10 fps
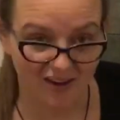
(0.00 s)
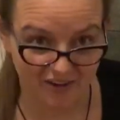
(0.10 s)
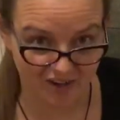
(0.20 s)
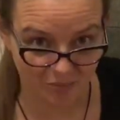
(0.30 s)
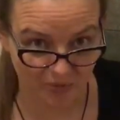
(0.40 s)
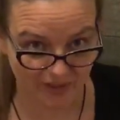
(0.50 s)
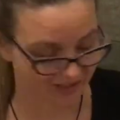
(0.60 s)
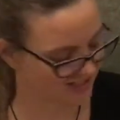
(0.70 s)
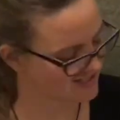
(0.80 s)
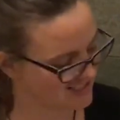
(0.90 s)
on our board
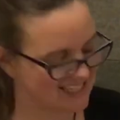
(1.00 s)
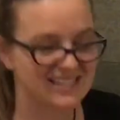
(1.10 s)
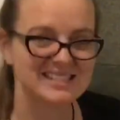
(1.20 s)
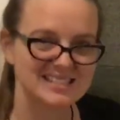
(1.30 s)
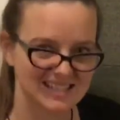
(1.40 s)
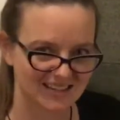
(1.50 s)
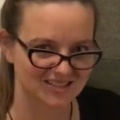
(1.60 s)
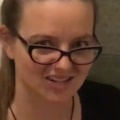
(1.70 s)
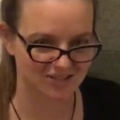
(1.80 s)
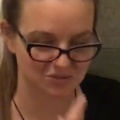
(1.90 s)
because insect
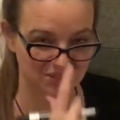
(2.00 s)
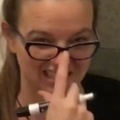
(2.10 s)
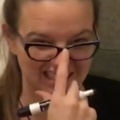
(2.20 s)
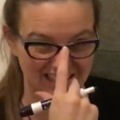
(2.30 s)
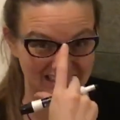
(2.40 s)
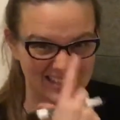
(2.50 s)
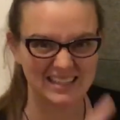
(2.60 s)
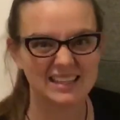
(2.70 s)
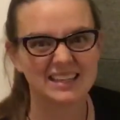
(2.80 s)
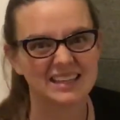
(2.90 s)
starts with the i, i,